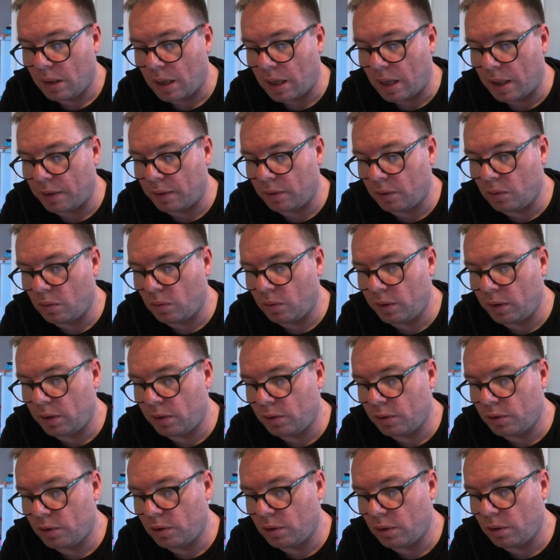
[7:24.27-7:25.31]
and
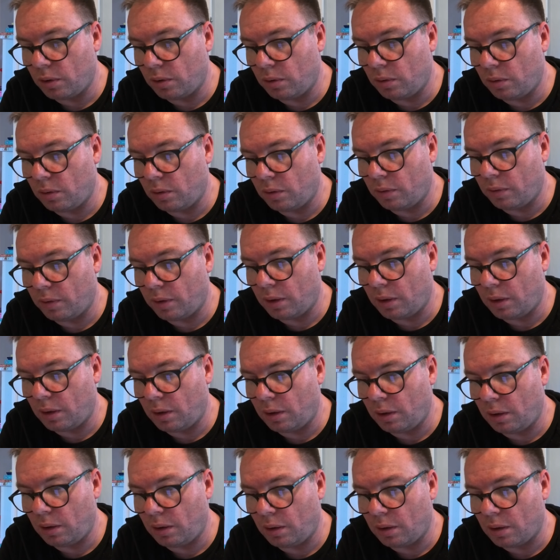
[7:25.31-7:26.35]
according to
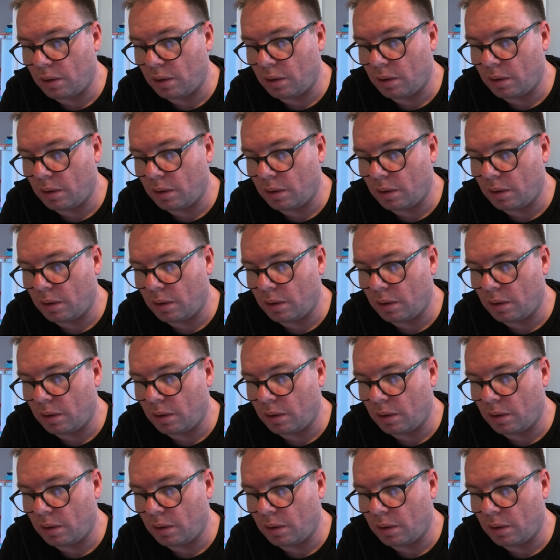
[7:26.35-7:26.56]
the